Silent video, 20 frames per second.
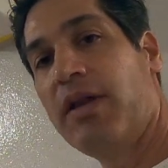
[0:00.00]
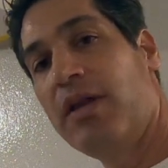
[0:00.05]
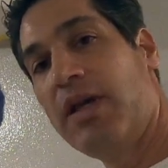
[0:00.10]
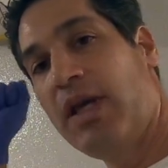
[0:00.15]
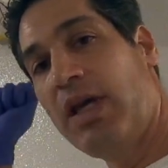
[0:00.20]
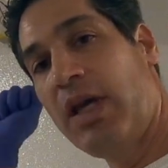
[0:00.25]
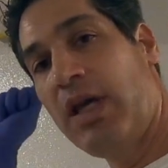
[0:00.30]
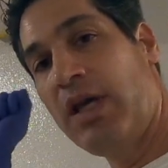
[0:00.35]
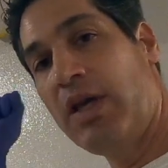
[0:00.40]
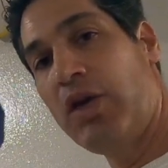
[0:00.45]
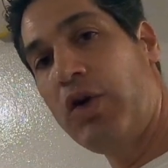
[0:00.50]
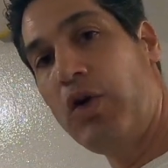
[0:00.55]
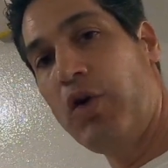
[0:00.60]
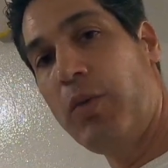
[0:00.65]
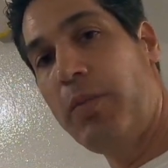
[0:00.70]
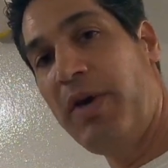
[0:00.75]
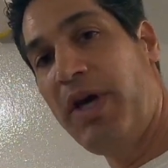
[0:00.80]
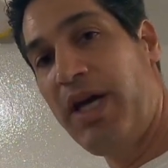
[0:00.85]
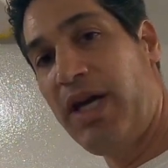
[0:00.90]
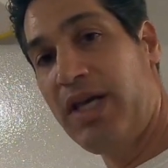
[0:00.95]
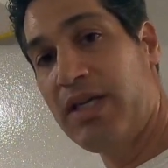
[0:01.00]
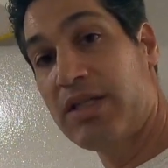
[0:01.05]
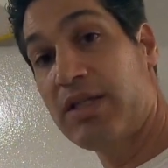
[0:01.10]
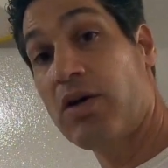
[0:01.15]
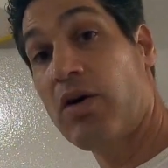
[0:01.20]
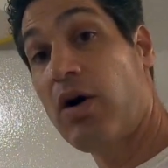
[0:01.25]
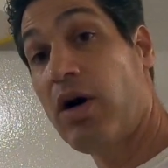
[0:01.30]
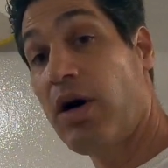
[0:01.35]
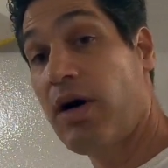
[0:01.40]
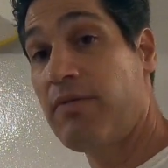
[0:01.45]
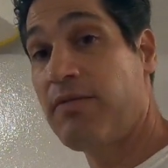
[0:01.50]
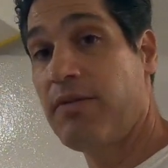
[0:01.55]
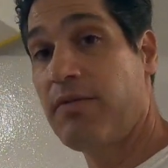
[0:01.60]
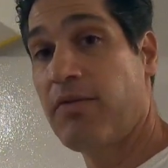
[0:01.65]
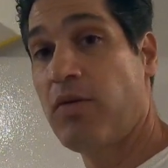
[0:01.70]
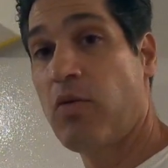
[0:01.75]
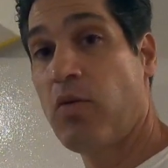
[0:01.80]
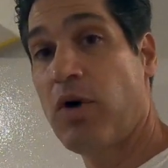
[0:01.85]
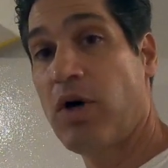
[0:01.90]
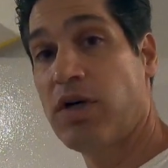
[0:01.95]
the new paint off of
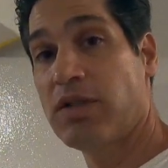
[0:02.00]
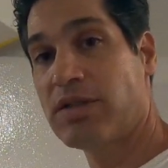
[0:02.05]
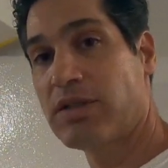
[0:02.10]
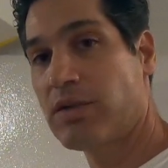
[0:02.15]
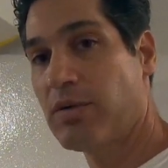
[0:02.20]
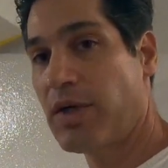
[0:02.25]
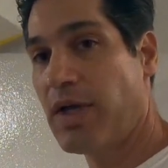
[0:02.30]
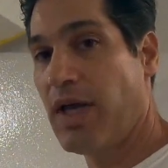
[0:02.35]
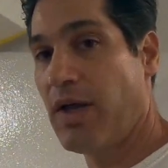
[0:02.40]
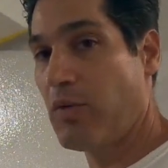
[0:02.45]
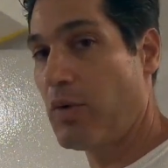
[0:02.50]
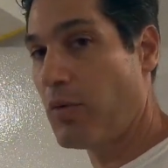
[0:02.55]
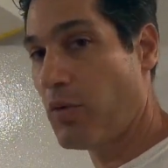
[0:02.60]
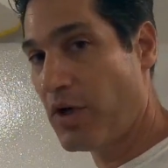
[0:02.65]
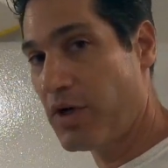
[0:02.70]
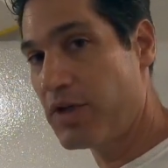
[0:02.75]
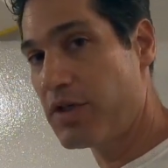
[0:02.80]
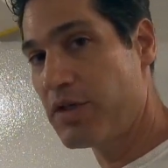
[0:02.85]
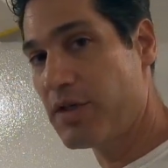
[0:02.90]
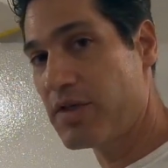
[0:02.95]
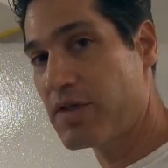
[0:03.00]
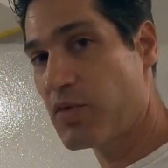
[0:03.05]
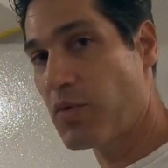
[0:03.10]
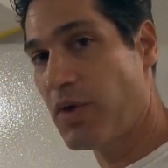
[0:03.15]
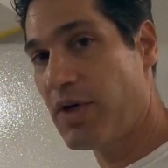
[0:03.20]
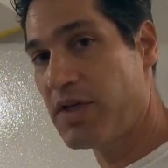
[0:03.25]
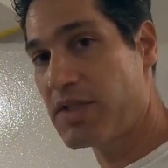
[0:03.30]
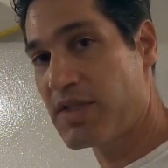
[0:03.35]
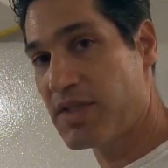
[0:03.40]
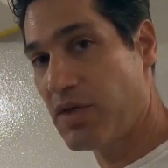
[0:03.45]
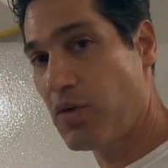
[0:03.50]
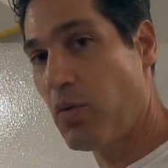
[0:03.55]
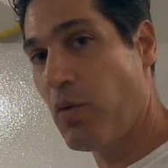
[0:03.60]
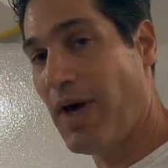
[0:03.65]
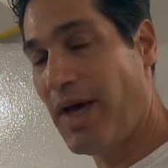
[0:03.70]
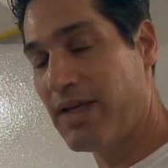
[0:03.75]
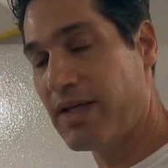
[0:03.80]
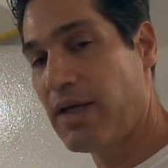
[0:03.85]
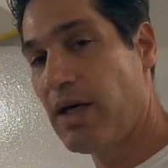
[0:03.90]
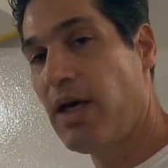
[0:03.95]
the wall. So again, we want to do this when it's still
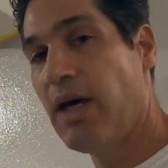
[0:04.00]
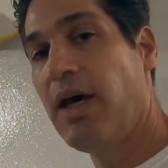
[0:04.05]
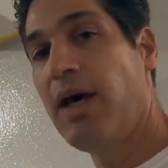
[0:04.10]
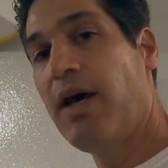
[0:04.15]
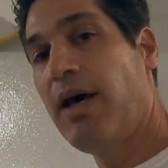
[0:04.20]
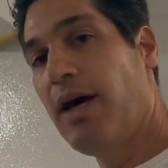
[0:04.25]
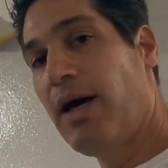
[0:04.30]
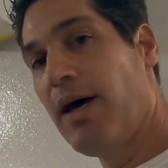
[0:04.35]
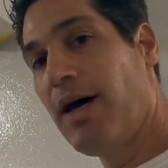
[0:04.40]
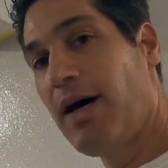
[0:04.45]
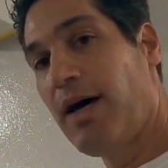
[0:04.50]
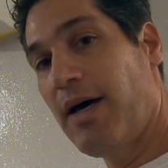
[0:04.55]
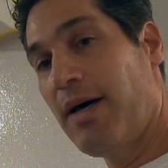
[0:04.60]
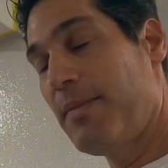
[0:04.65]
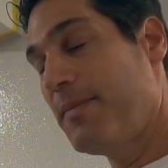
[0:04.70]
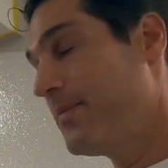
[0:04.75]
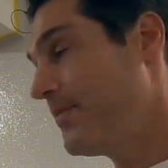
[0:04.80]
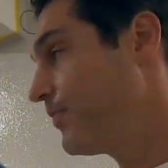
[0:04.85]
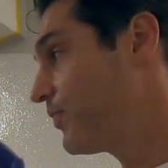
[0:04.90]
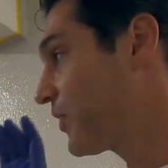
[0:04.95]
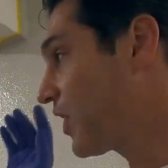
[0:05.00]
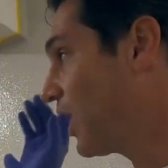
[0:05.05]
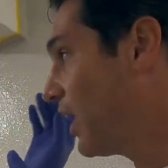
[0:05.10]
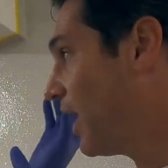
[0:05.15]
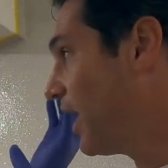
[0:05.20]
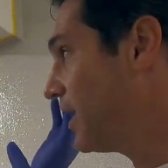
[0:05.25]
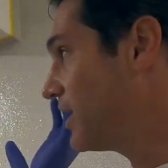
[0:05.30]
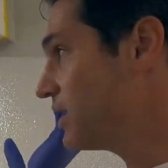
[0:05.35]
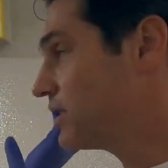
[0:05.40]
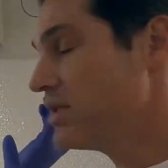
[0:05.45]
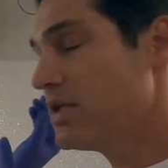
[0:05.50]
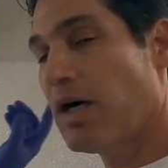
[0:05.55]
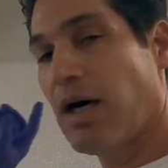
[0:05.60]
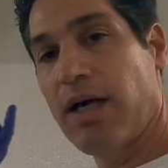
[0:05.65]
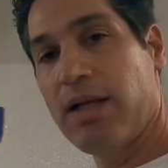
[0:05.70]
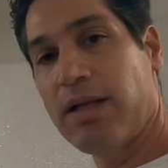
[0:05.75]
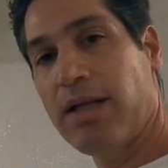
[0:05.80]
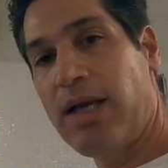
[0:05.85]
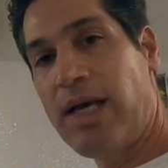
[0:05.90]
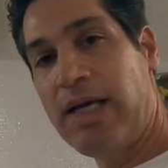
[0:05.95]
wet. I did
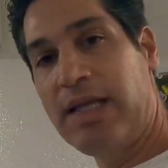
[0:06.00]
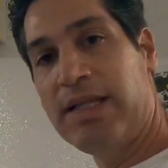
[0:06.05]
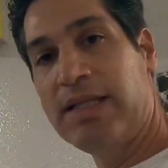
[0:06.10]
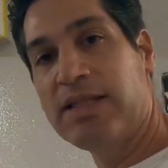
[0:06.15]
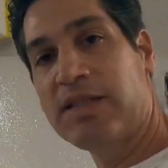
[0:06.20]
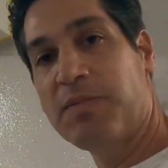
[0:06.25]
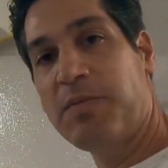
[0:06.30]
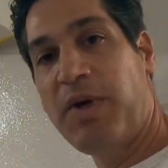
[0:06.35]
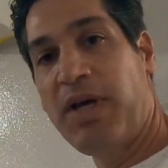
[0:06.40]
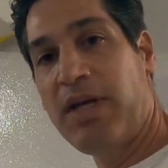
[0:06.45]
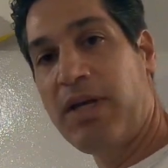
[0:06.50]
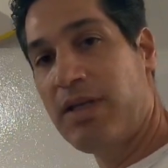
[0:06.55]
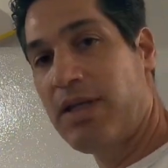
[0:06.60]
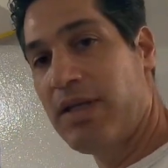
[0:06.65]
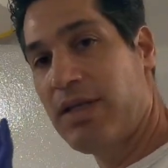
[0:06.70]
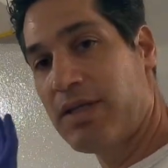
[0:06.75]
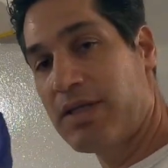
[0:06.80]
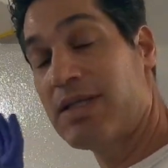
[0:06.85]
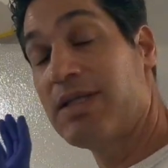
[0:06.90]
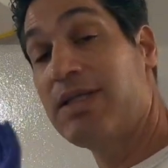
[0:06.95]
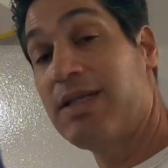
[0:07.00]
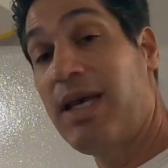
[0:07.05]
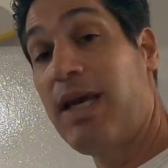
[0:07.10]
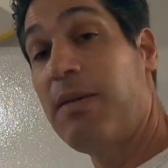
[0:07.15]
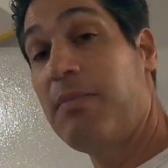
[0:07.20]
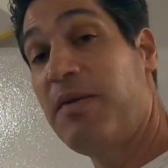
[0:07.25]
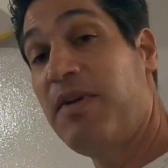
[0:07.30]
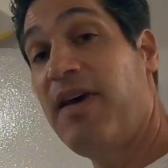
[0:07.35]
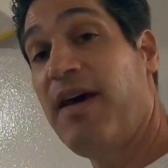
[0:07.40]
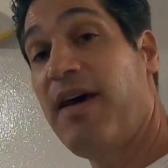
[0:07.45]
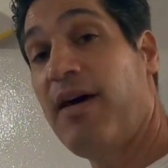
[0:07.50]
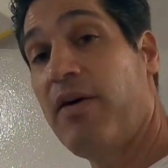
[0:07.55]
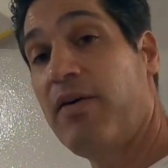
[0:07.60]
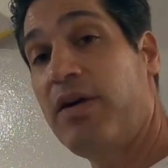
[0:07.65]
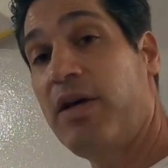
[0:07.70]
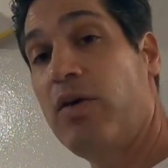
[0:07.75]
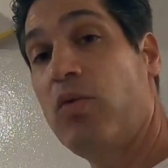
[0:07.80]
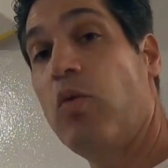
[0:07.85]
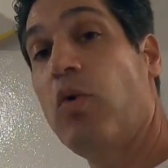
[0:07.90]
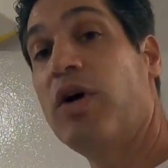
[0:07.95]
not lay this tape
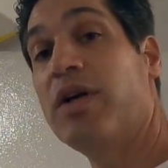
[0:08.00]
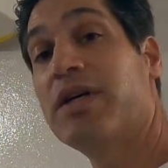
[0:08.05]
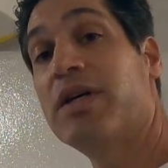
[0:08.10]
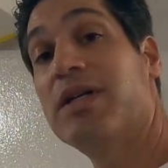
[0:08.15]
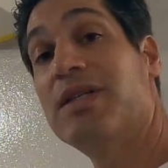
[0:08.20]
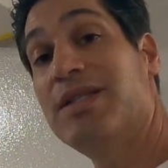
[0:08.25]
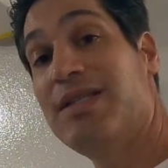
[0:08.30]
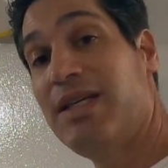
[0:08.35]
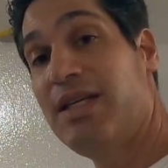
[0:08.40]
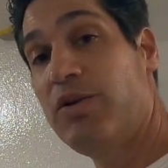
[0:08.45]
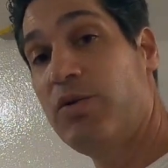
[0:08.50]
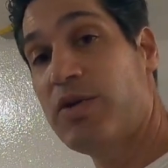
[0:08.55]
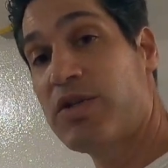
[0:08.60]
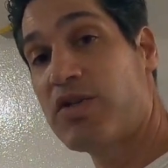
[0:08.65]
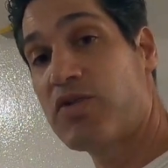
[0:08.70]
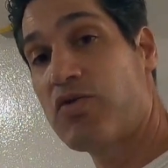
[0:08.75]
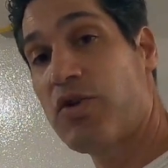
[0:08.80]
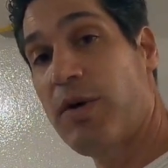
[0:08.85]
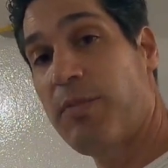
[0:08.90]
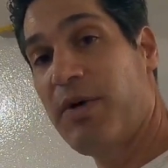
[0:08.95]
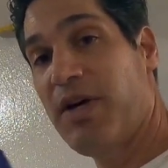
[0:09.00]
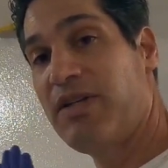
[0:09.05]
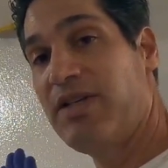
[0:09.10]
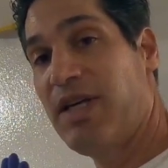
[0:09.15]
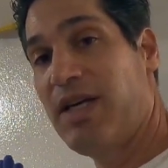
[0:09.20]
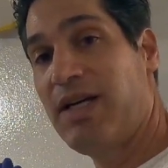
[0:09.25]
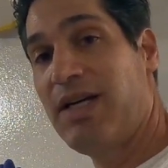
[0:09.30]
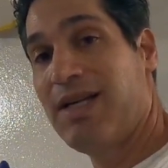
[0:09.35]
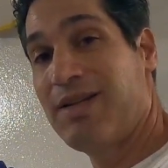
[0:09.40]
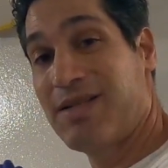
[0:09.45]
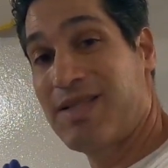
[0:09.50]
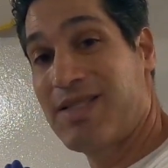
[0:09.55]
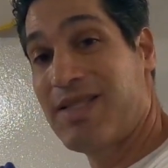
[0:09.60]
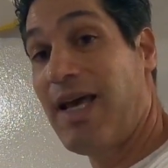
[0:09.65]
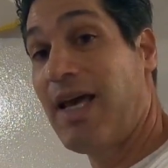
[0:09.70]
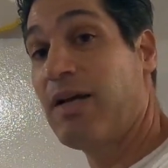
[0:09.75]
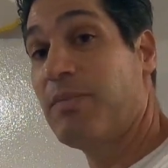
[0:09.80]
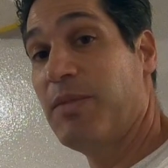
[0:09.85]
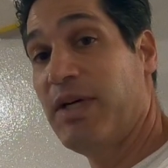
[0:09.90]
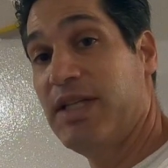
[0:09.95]
down in one continuous strip. I did it in
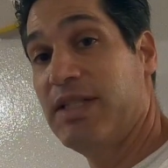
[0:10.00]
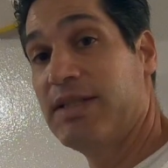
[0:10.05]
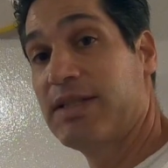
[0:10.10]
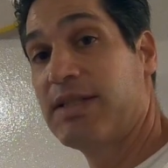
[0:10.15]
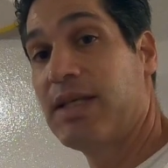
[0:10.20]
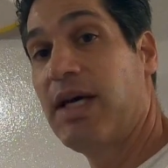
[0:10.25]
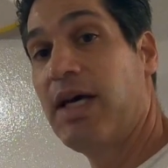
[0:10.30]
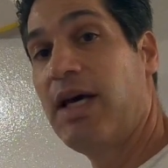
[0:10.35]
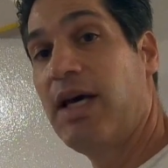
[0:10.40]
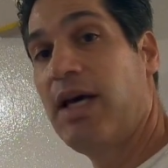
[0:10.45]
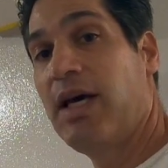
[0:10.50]
segments.